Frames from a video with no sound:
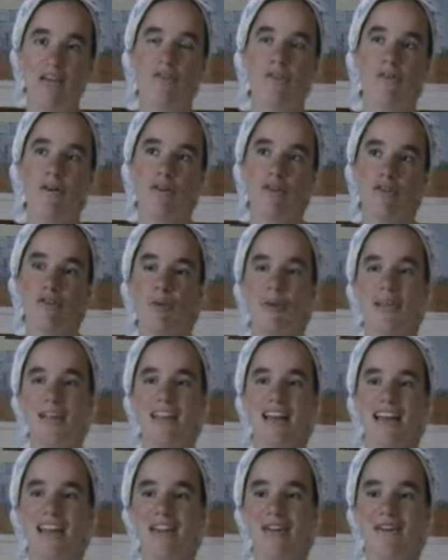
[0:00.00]
If we're assuming
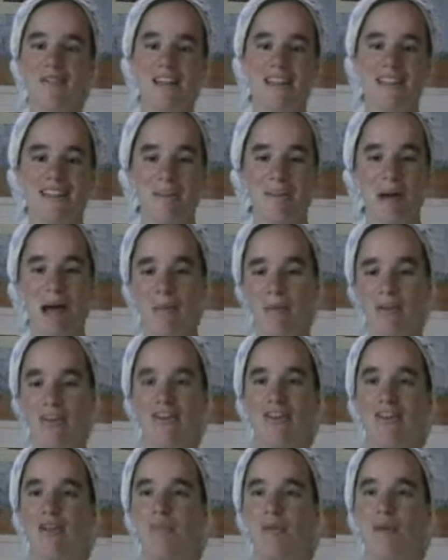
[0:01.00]
that that the
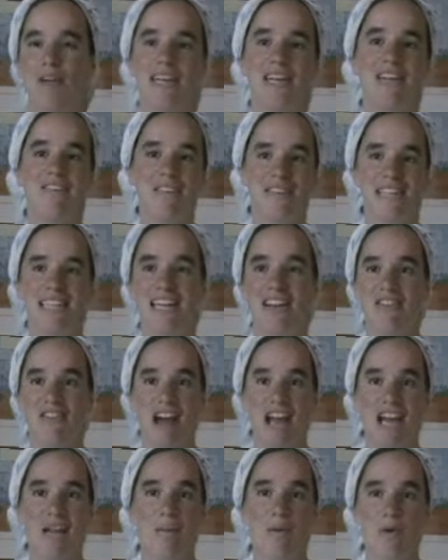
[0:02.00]
population is pretty evenly
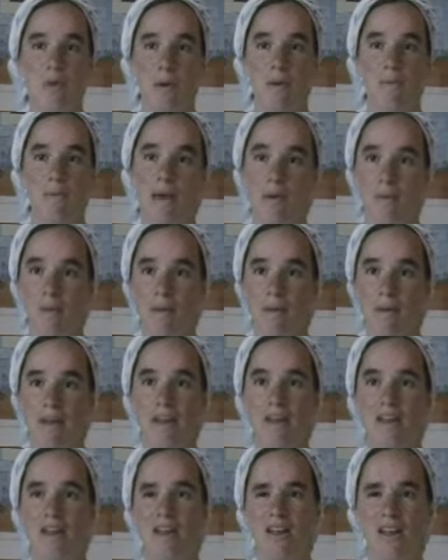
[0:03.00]
divided between men and
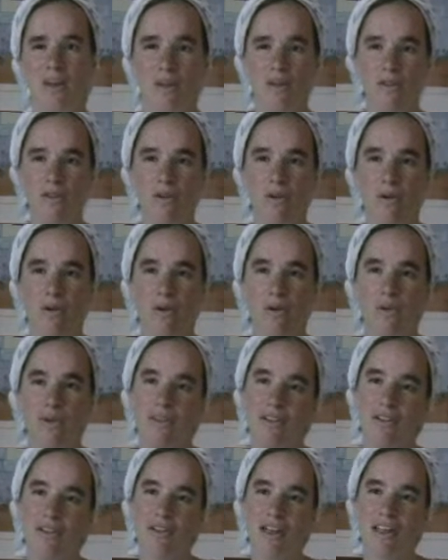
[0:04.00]
women, so
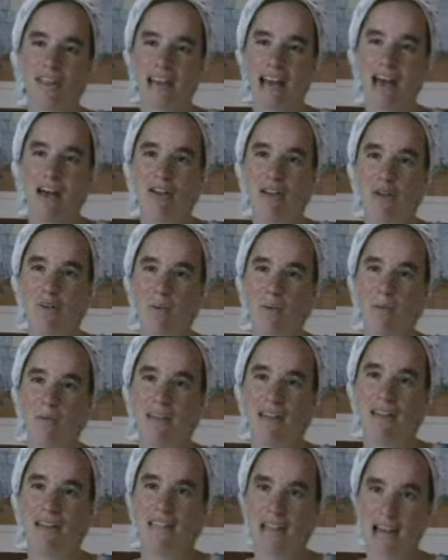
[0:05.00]
there's 1,000
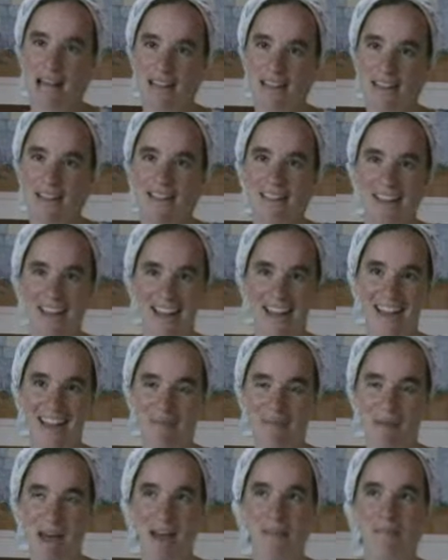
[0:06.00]
women less
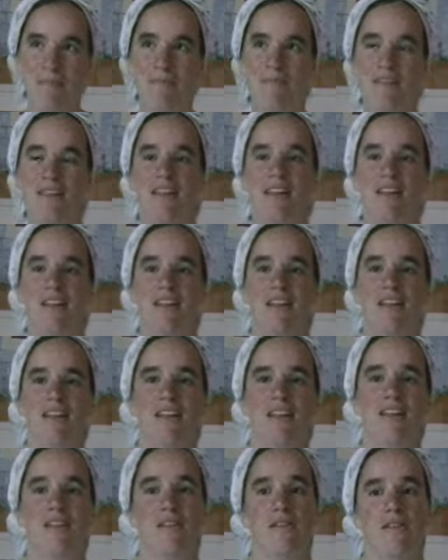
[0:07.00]
than men.
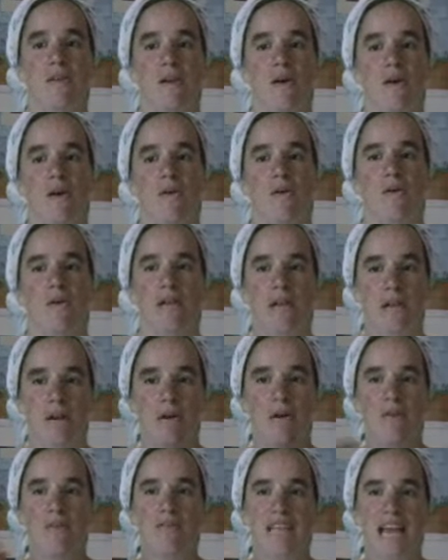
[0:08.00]
So
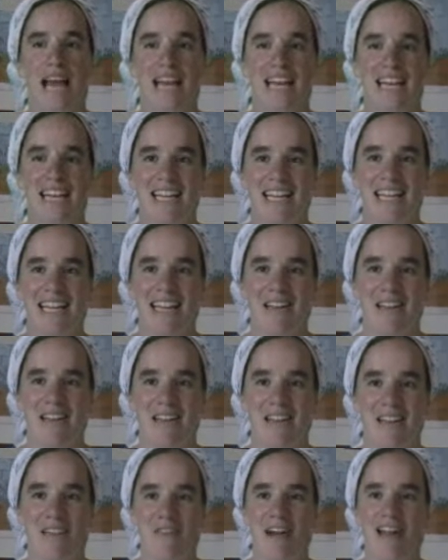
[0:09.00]
that
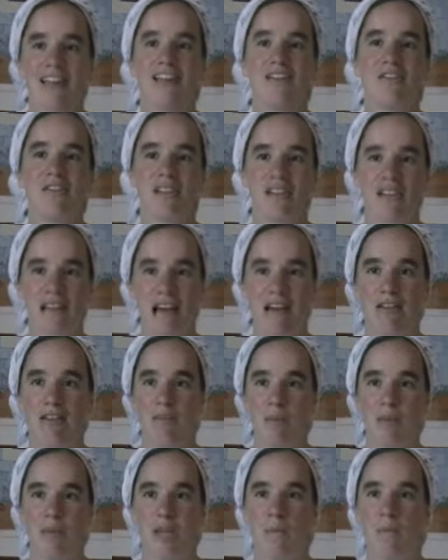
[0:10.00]
the fact that there's
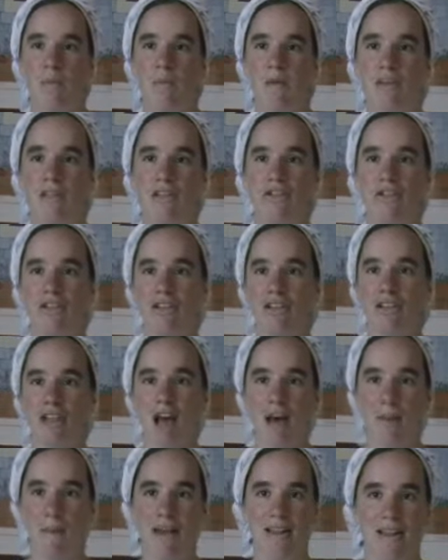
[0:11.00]
1,000 missing women shouldn't
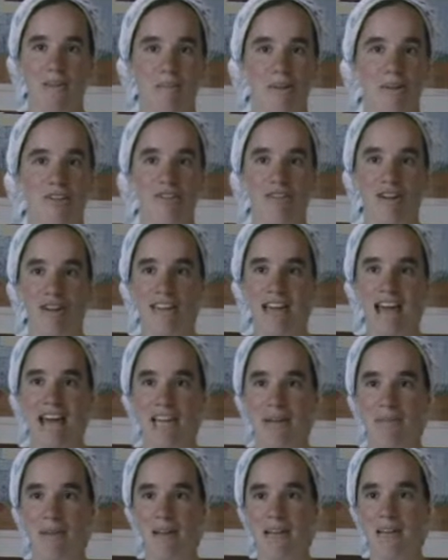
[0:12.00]
come as a mystery to
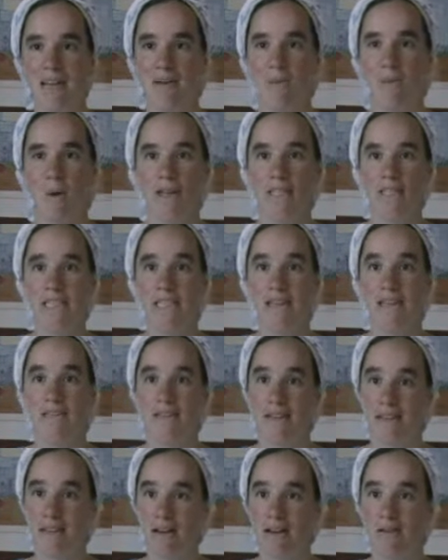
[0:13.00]
anybody watching this
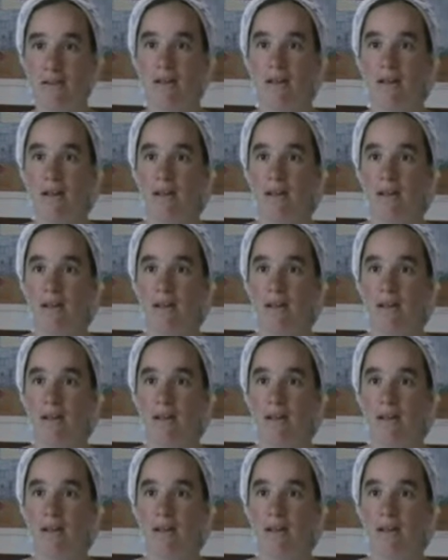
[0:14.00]
video,